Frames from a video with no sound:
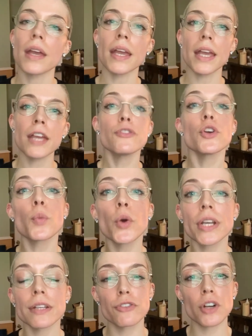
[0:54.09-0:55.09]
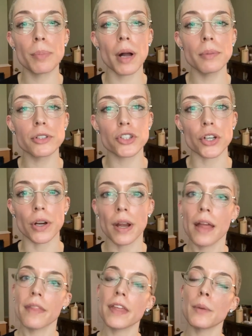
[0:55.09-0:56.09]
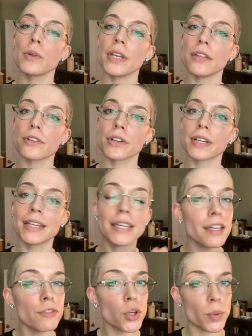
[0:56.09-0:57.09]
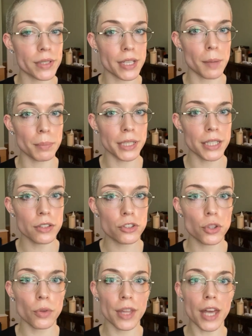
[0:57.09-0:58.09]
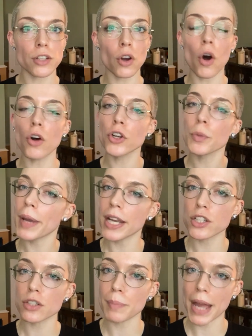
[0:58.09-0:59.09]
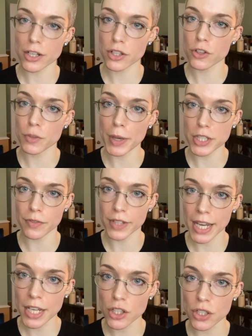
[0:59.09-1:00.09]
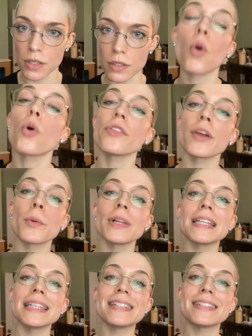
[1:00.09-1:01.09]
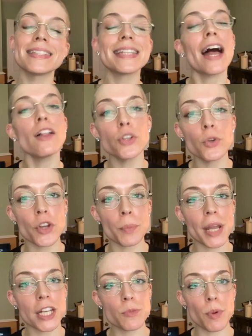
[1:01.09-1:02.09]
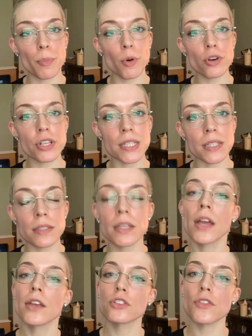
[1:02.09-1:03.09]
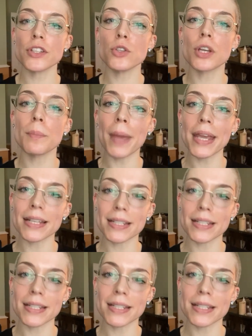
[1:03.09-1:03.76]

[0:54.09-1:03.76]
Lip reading: If you're working for a publisher, they will either give you a template so that all your pages match their specifications, or they will at least tell you their page proportions so that you can make a